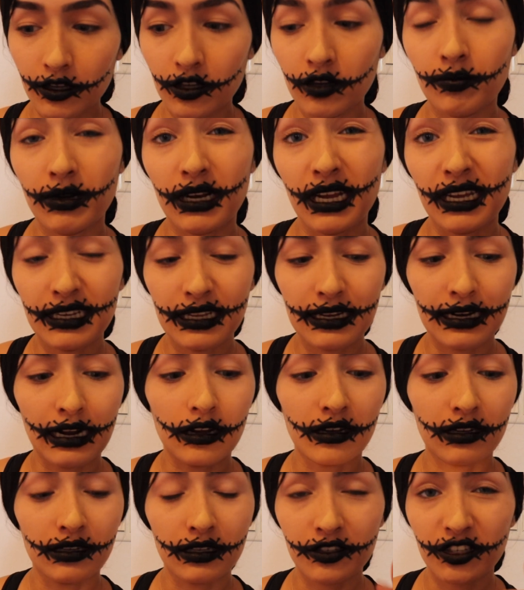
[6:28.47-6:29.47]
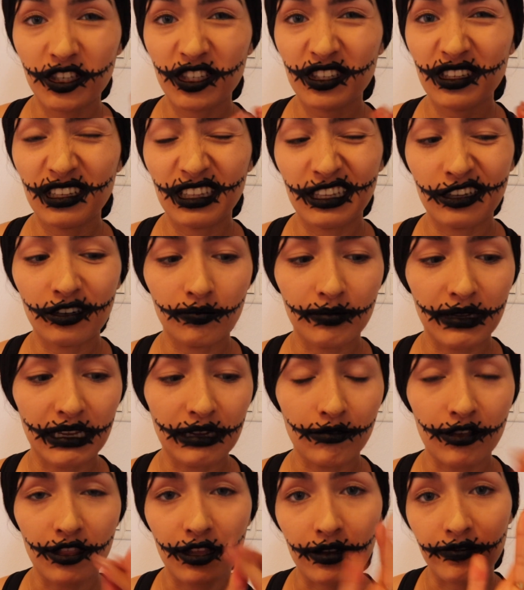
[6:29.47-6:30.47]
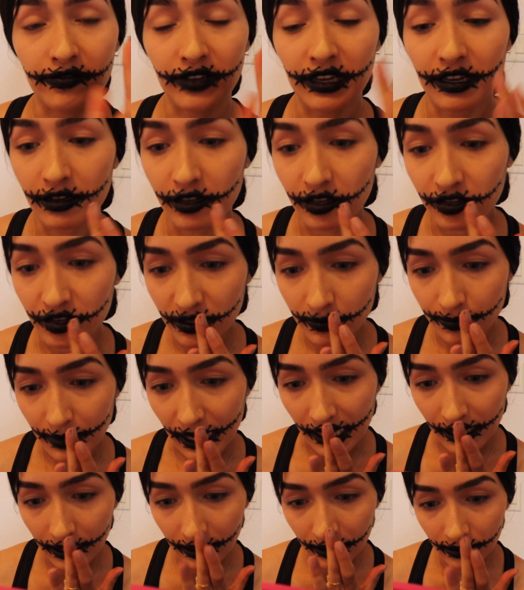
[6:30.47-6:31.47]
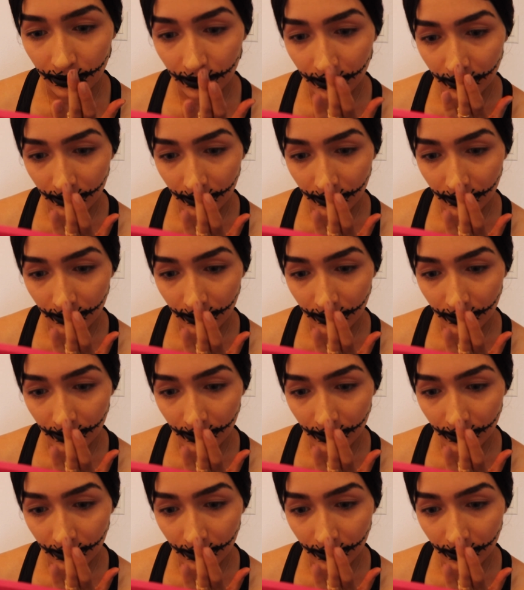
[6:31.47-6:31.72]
You blend it out just a little bit with your finger, you just pat it.